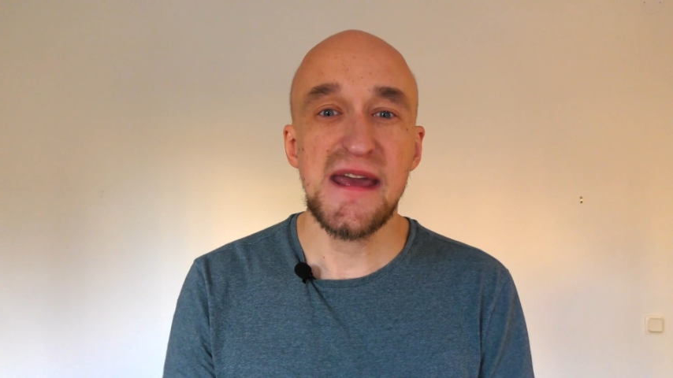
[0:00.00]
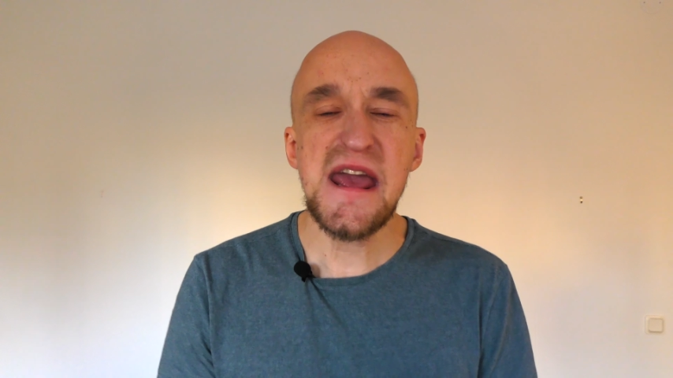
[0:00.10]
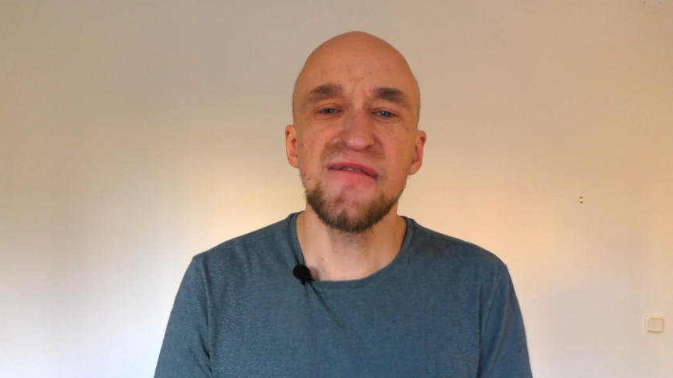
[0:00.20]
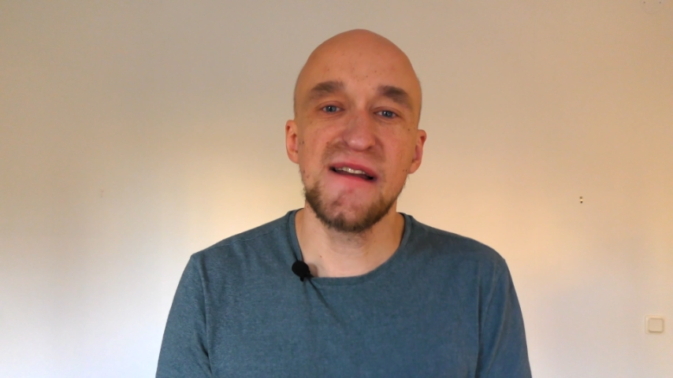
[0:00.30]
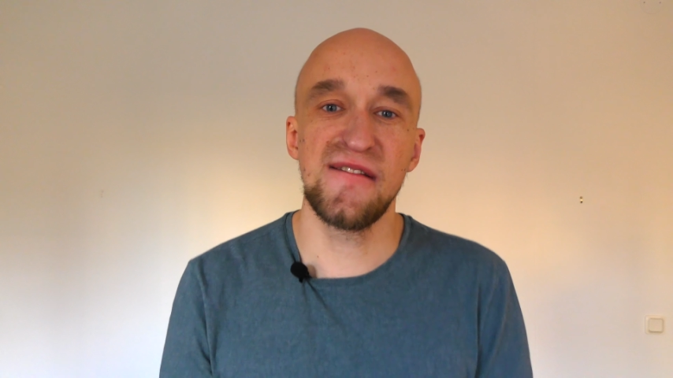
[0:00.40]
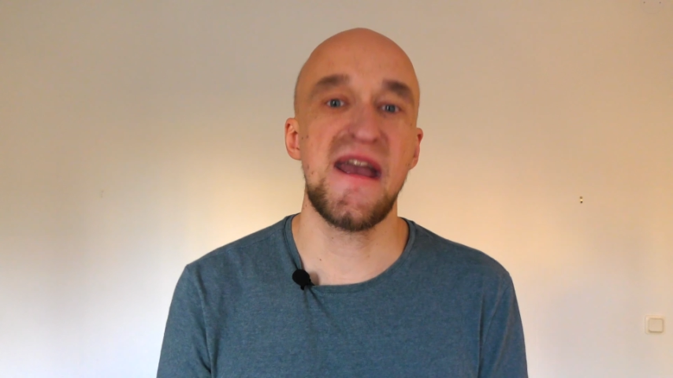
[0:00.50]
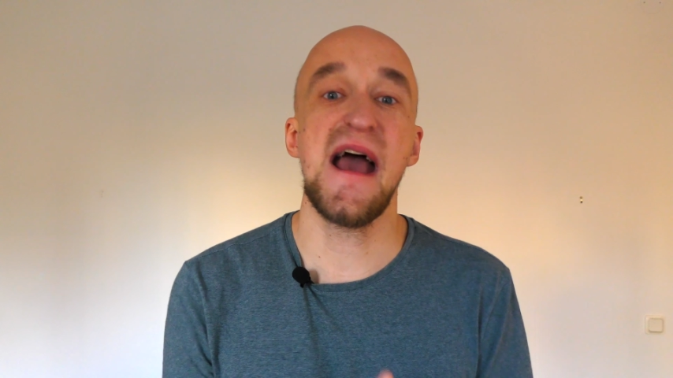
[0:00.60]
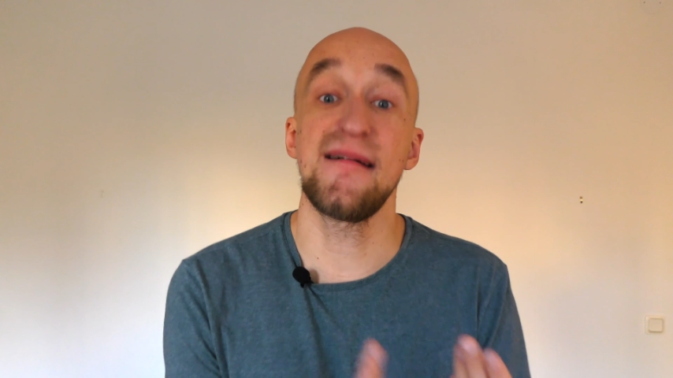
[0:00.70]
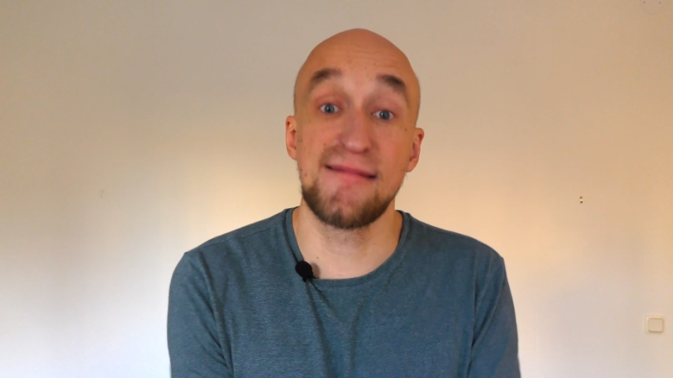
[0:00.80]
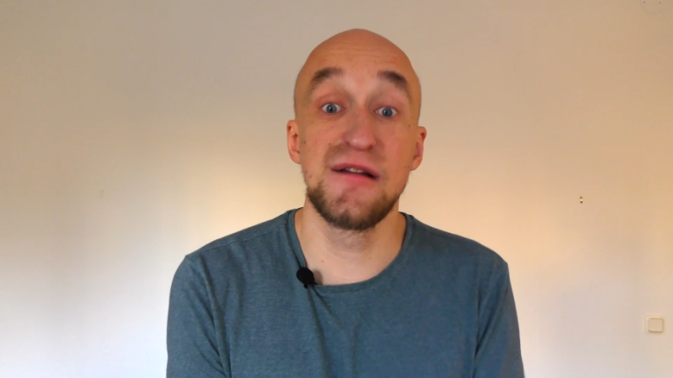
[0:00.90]
even if he
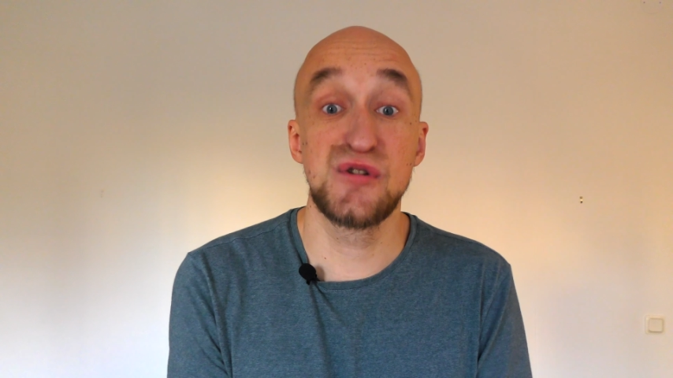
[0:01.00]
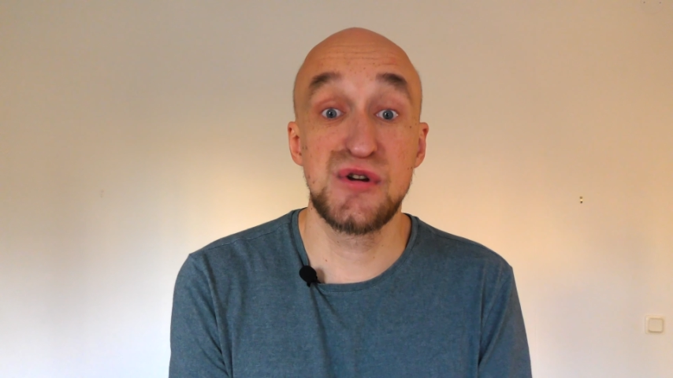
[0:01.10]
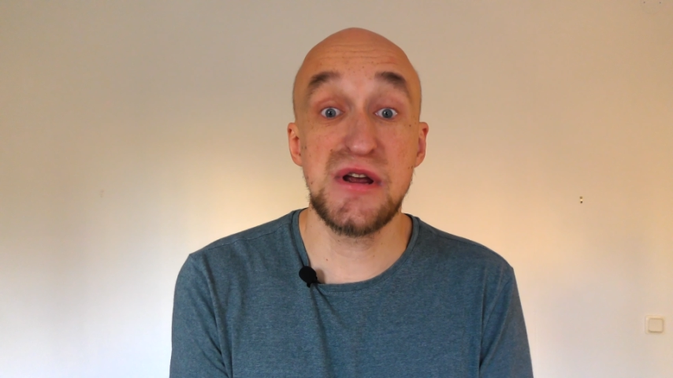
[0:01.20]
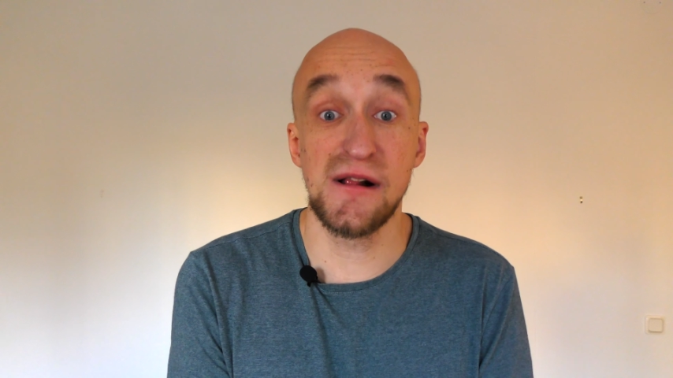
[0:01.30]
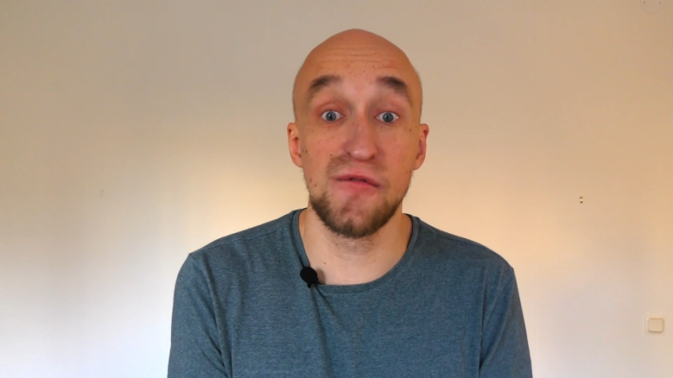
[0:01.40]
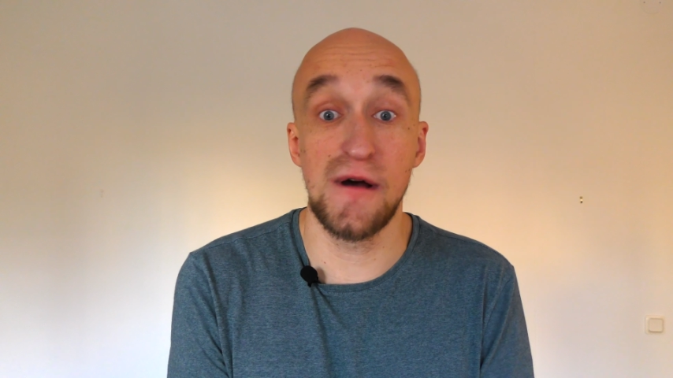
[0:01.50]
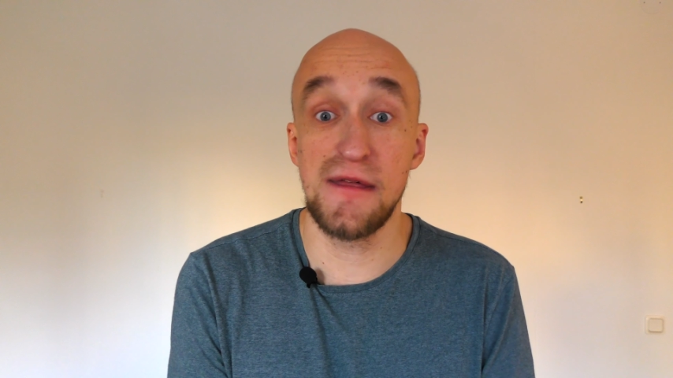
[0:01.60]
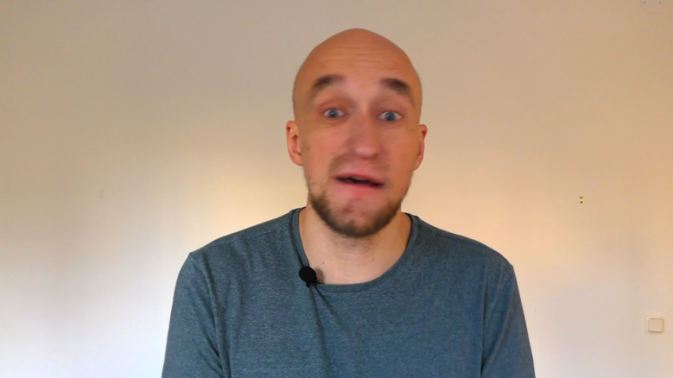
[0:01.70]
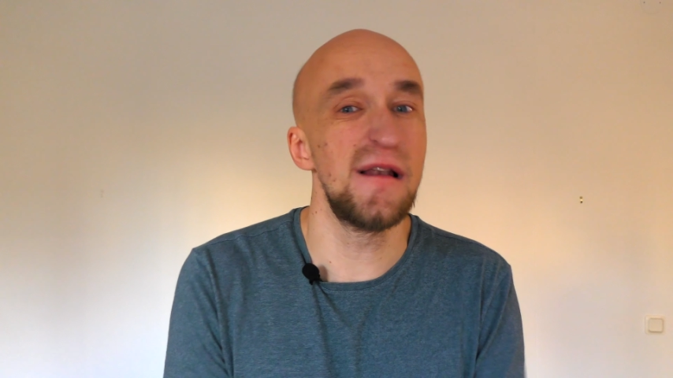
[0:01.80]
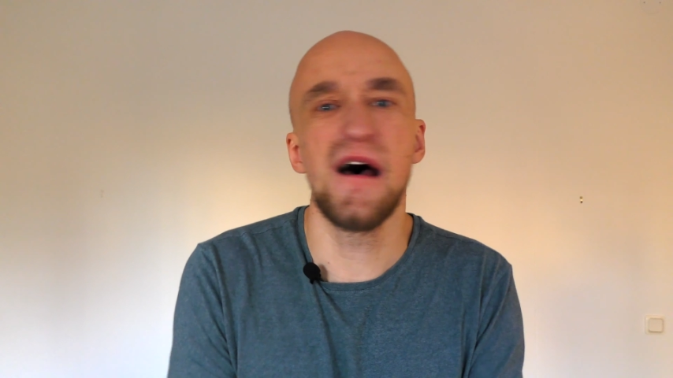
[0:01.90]
has to deal
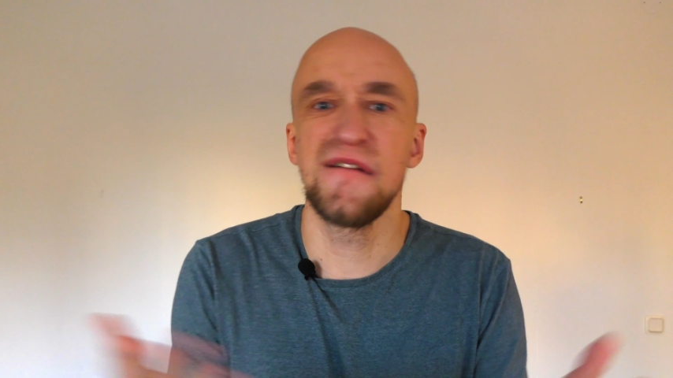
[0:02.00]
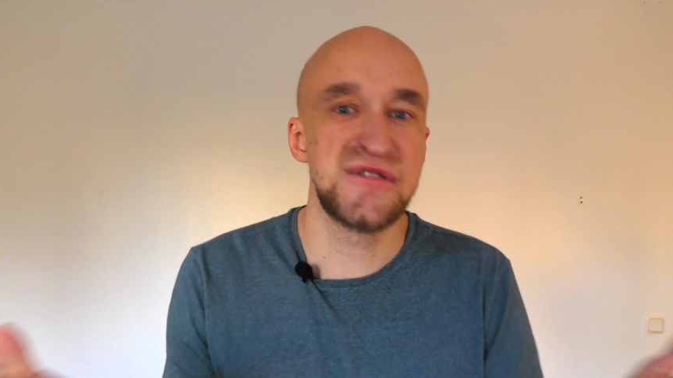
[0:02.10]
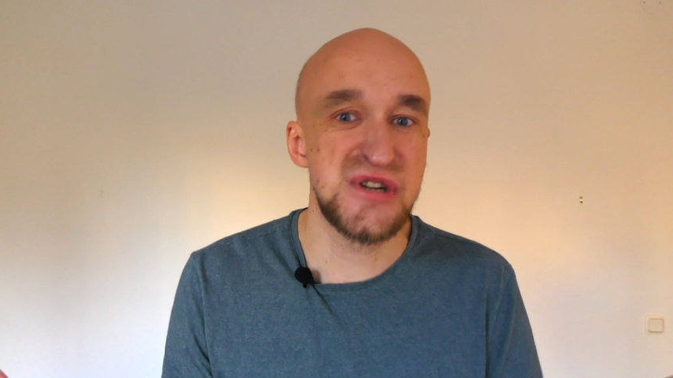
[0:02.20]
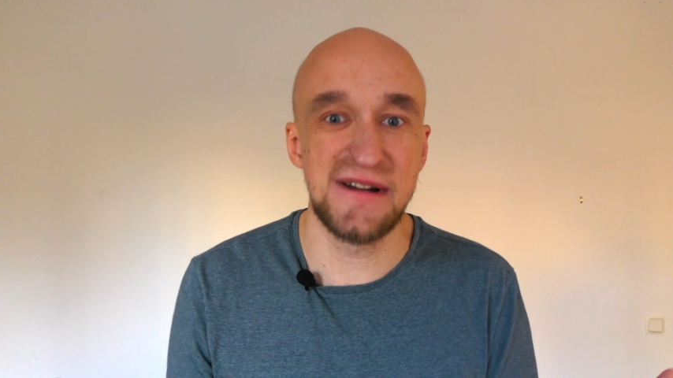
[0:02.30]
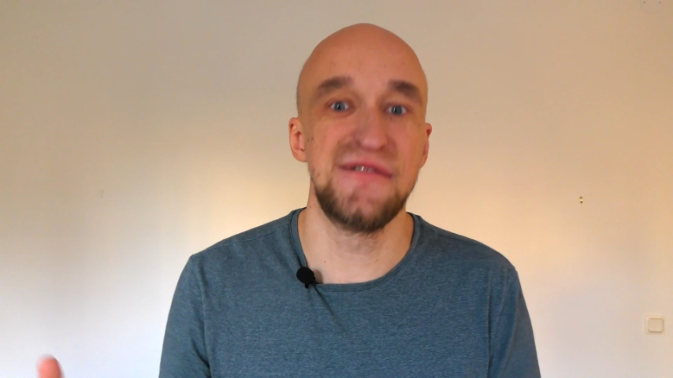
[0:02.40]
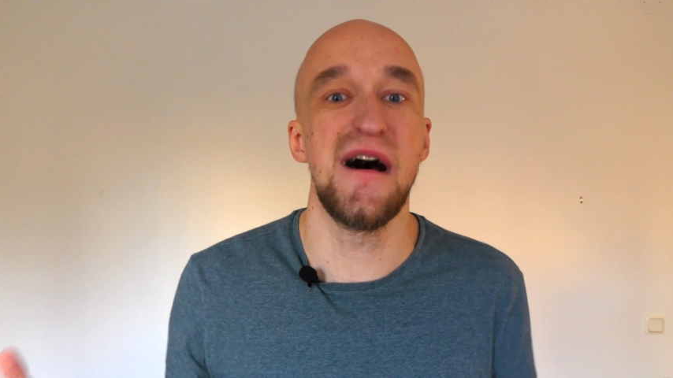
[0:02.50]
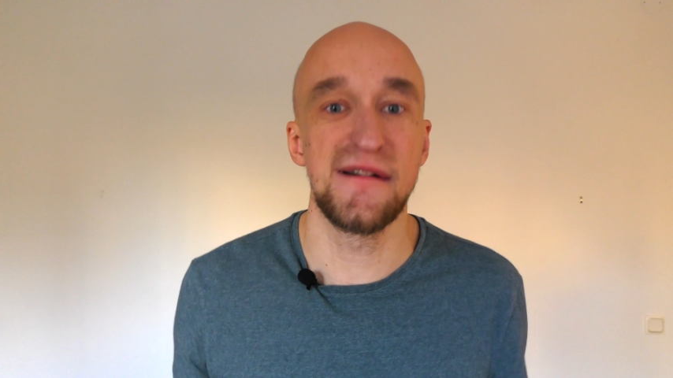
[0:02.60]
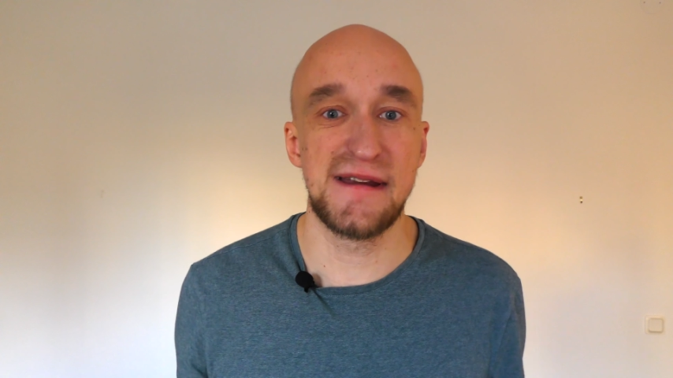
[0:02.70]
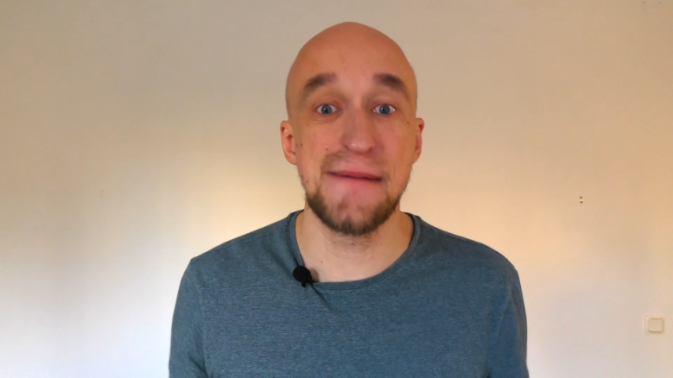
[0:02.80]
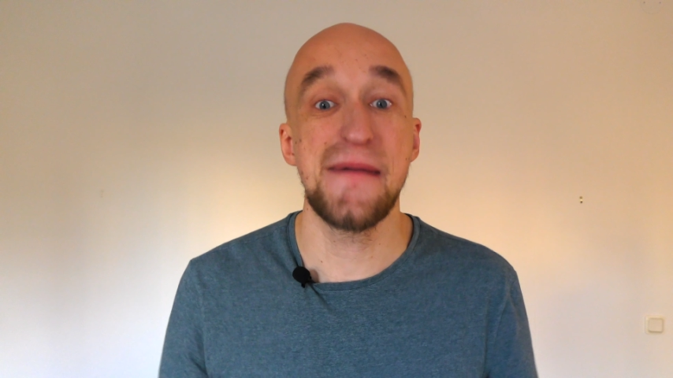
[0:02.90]
with a lot of shit
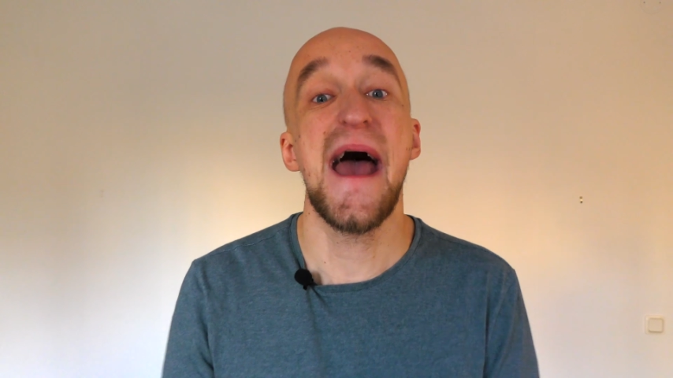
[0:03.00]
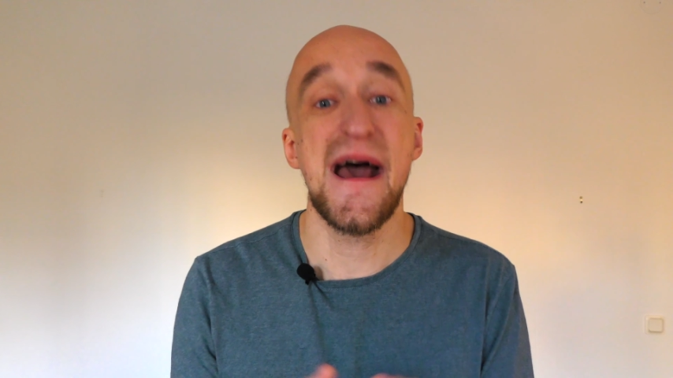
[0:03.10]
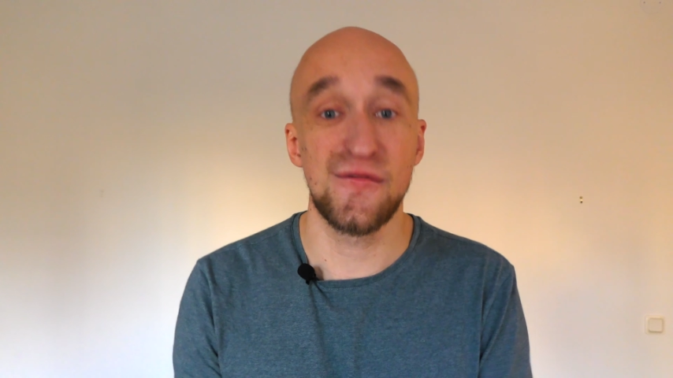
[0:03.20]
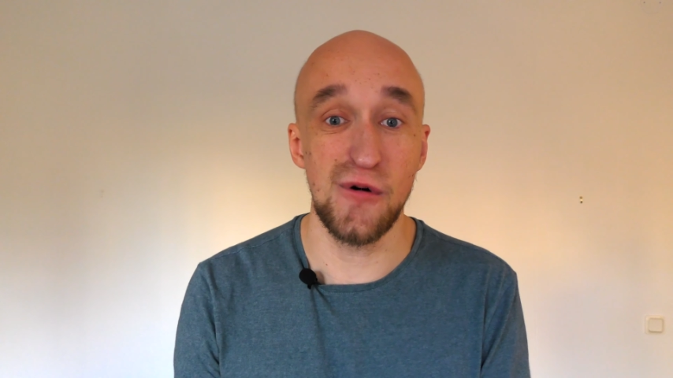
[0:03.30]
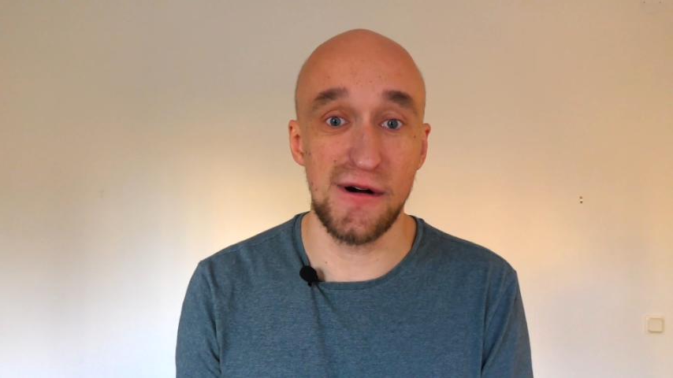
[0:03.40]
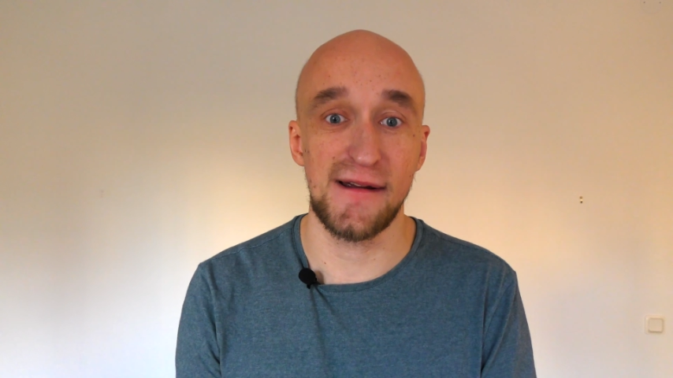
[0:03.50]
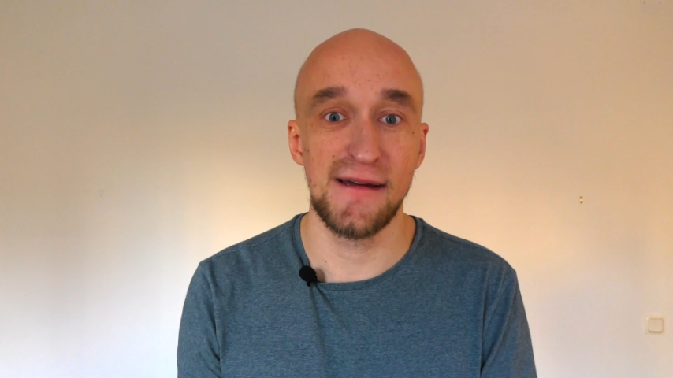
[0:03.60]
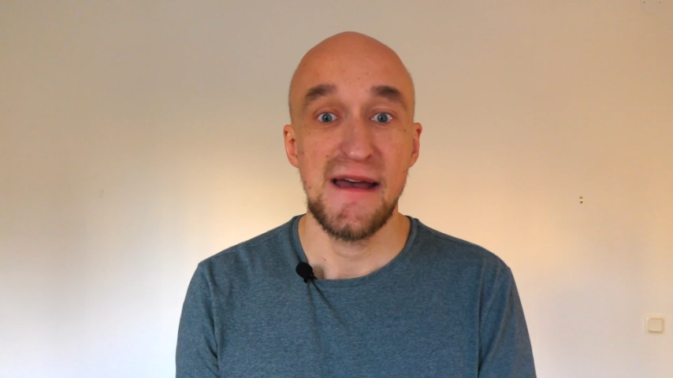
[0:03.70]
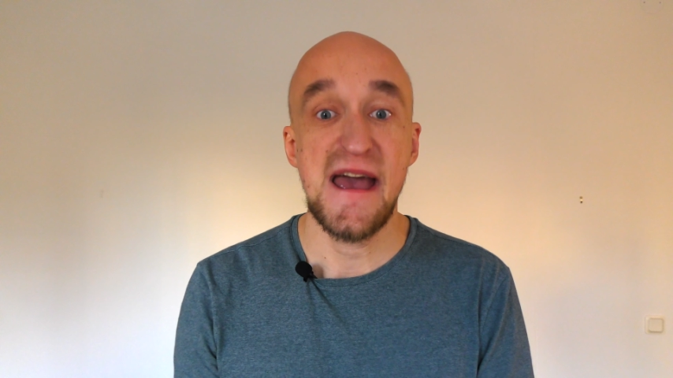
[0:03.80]
around him at work.